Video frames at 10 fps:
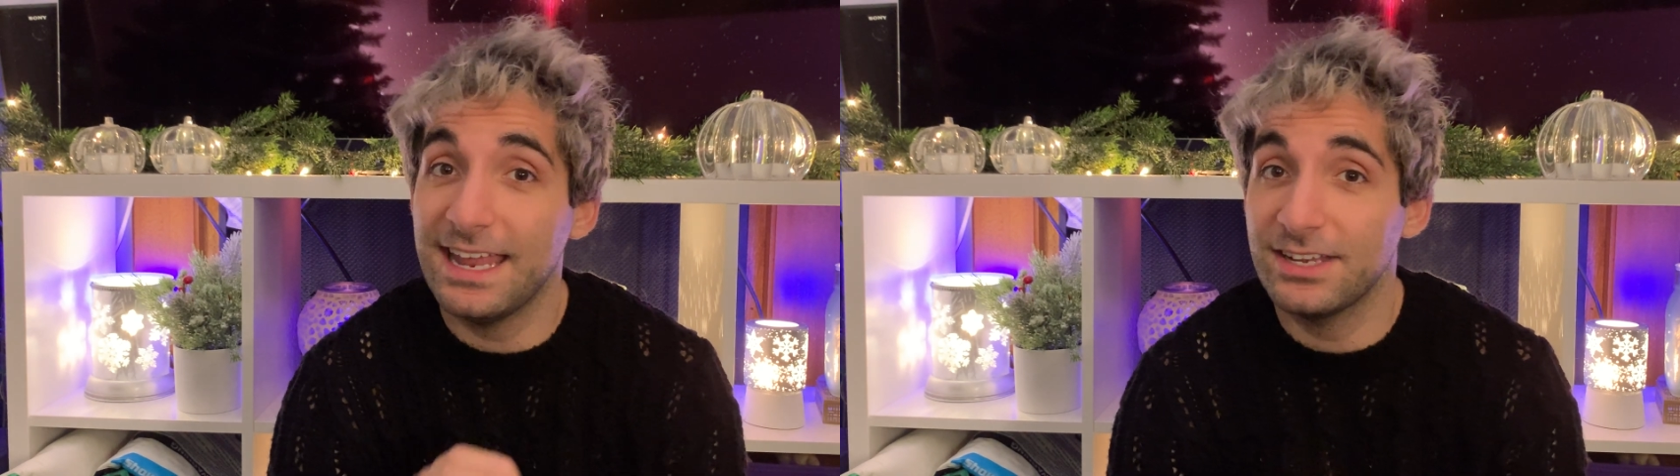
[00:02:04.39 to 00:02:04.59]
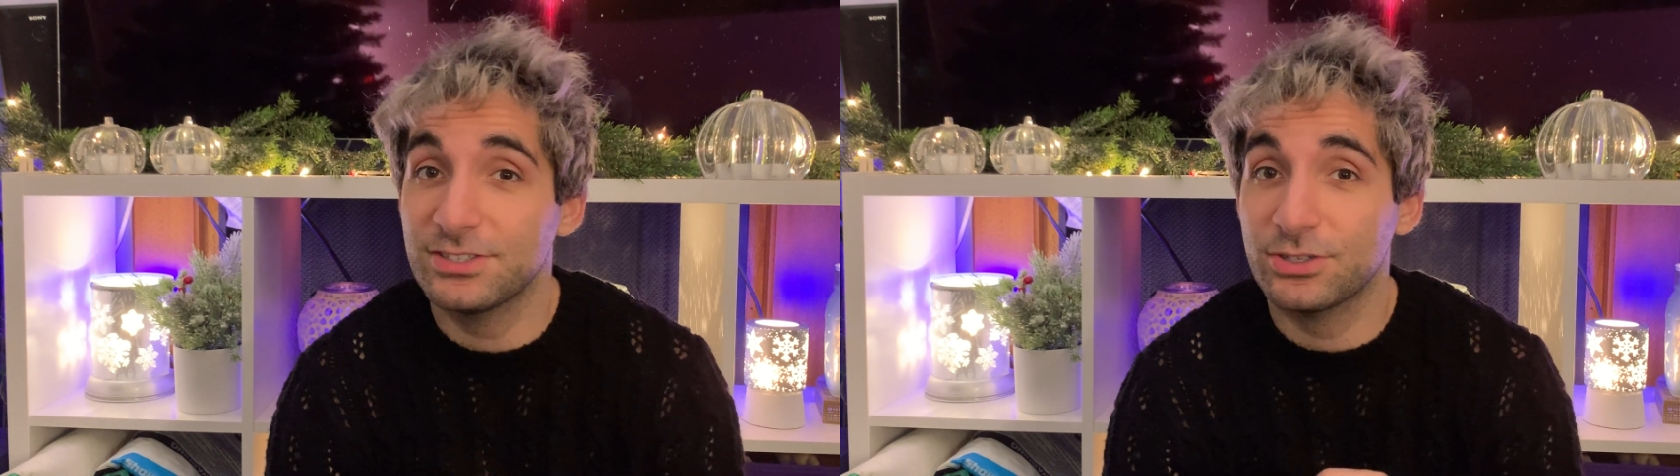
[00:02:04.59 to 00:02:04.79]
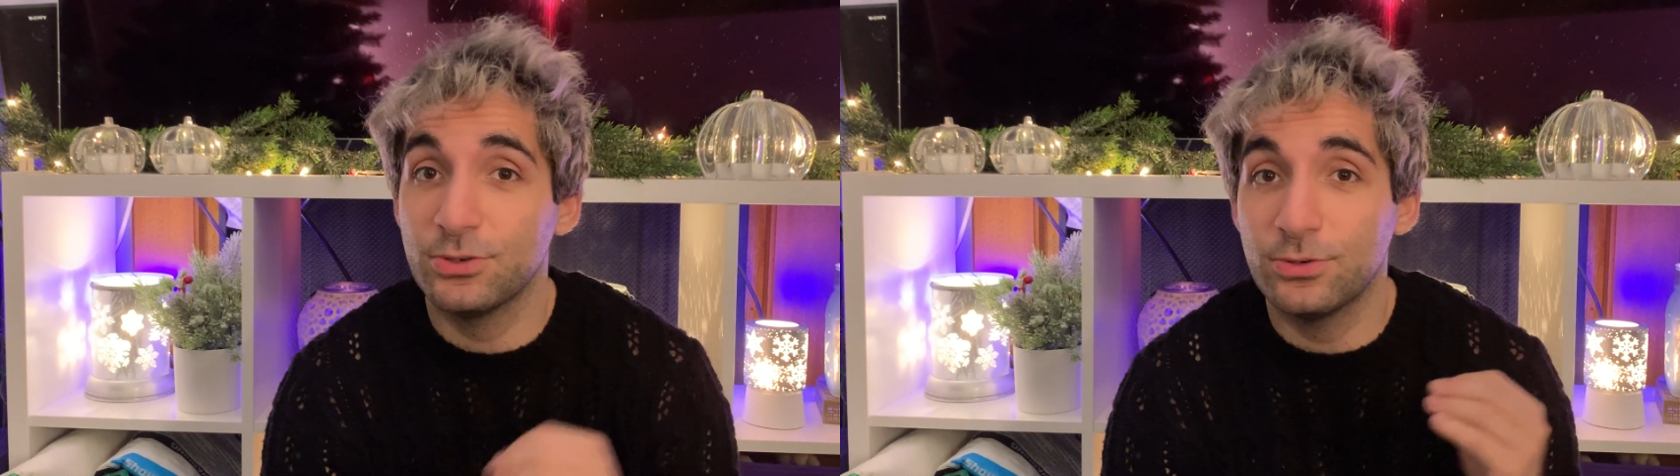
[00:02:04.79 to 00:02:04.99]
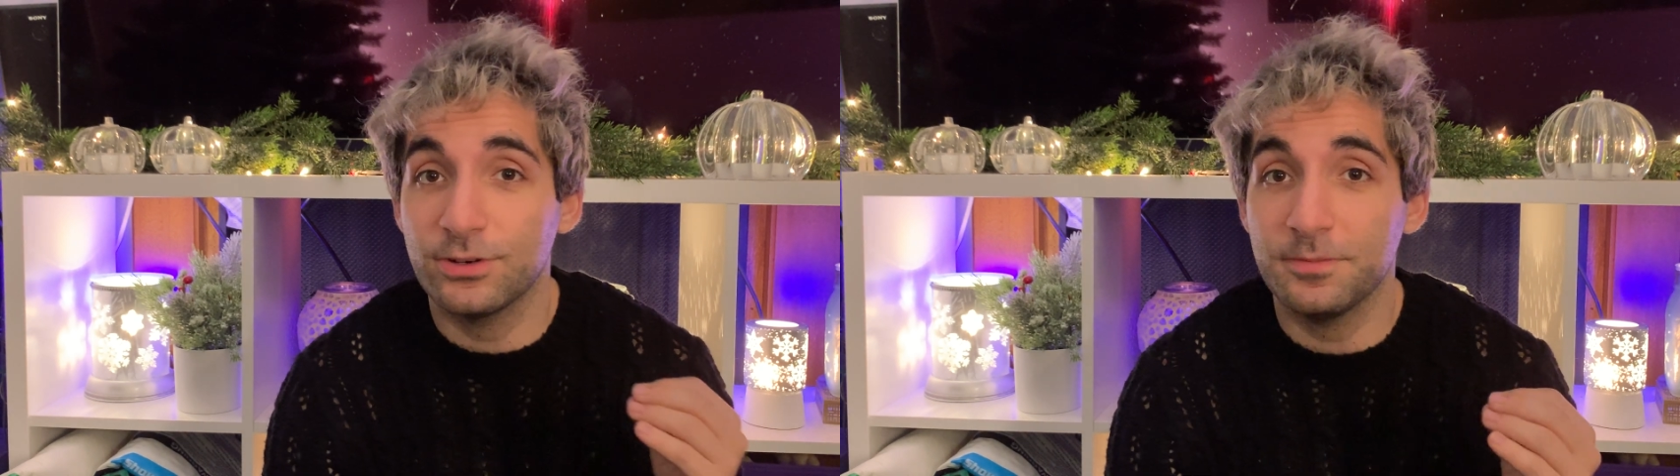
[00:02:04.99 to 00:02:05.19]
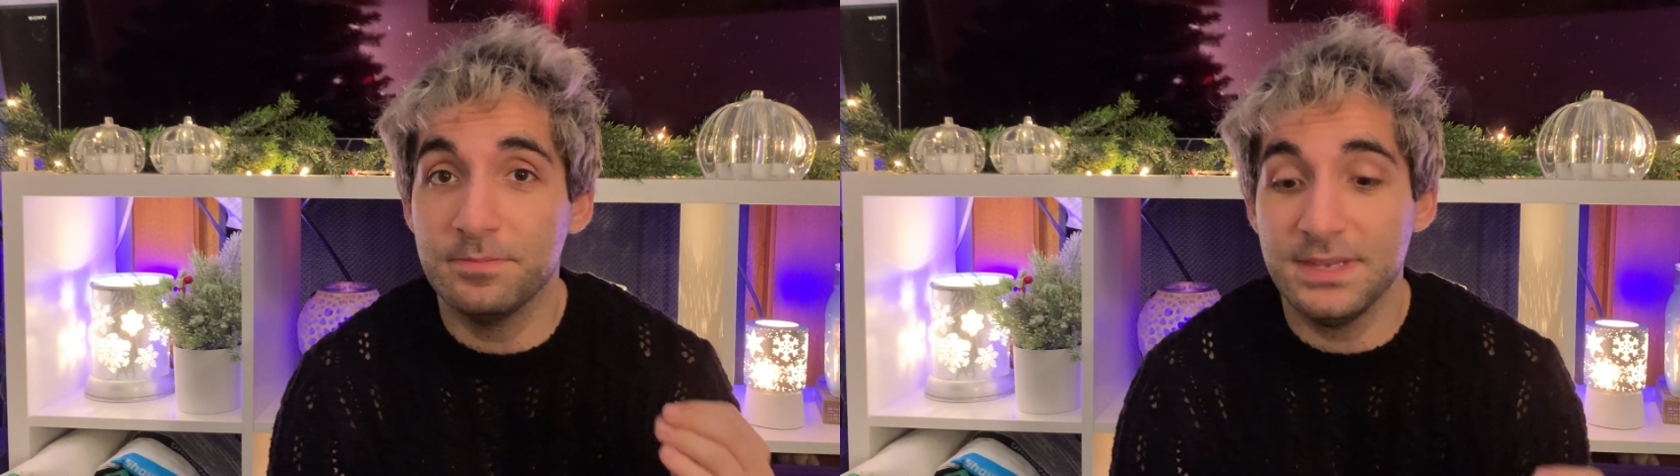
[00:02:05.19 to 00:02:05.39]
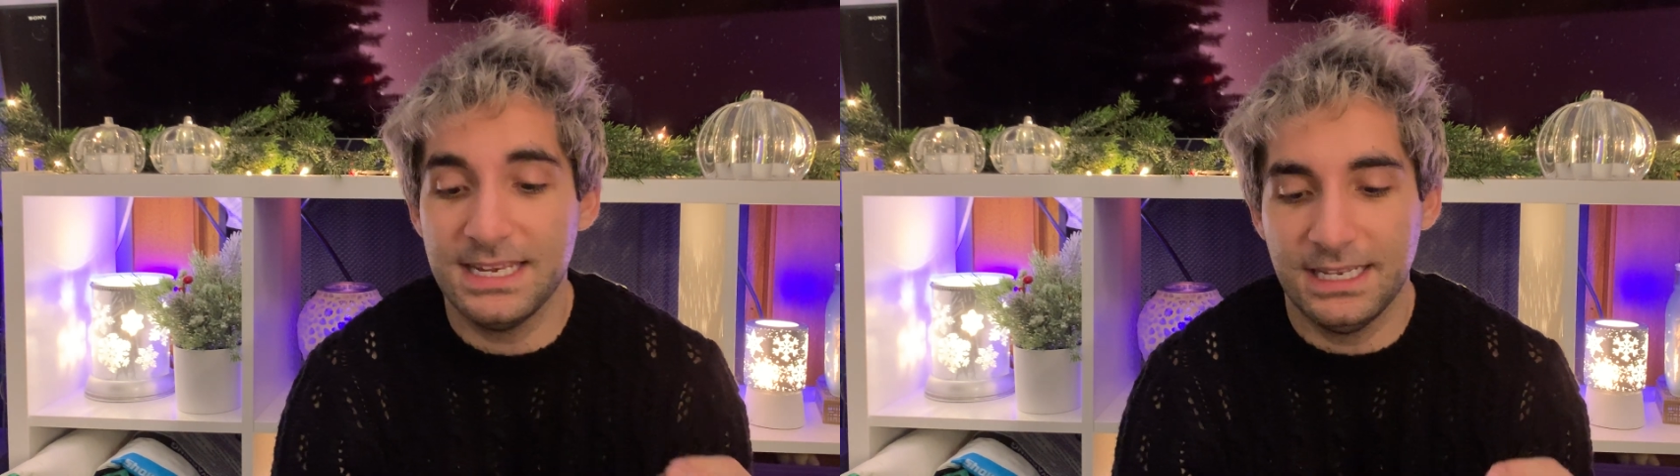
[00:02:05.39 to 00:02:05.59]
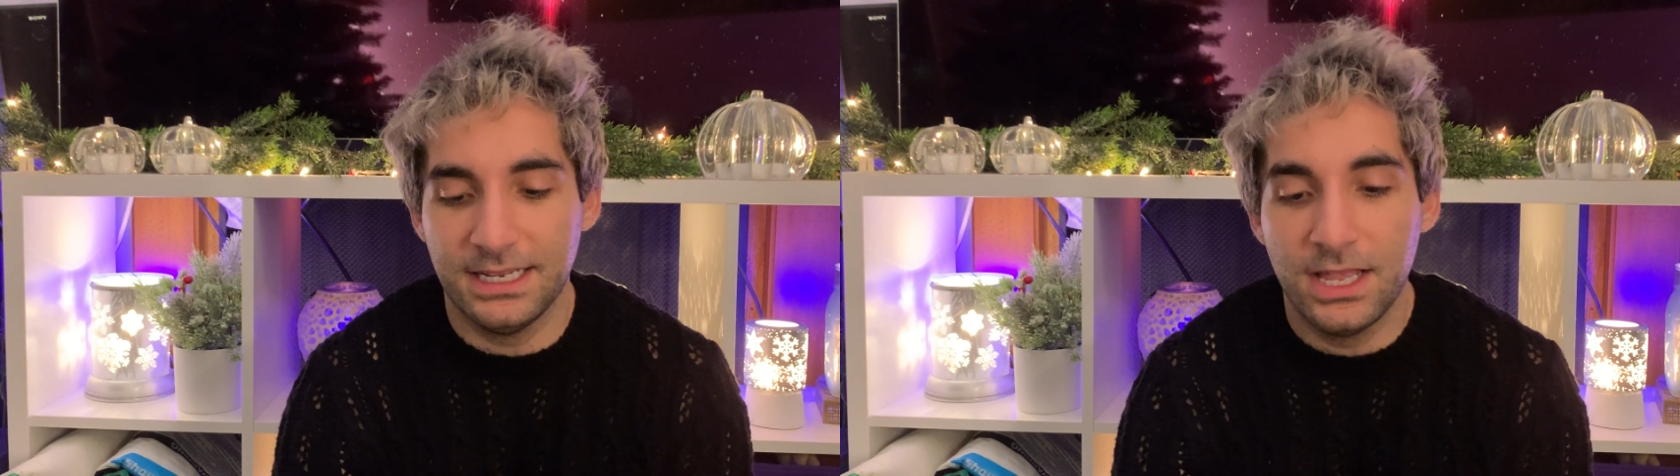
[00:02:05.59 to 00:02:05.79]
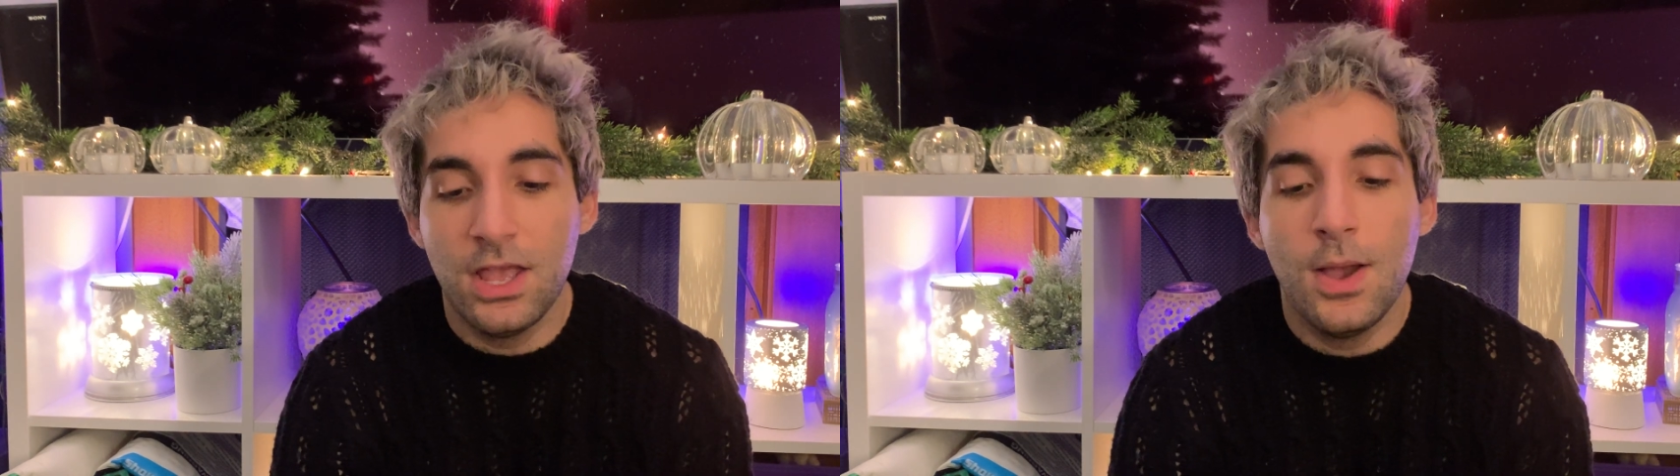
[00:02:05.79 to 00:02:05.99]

Etch Core Mini.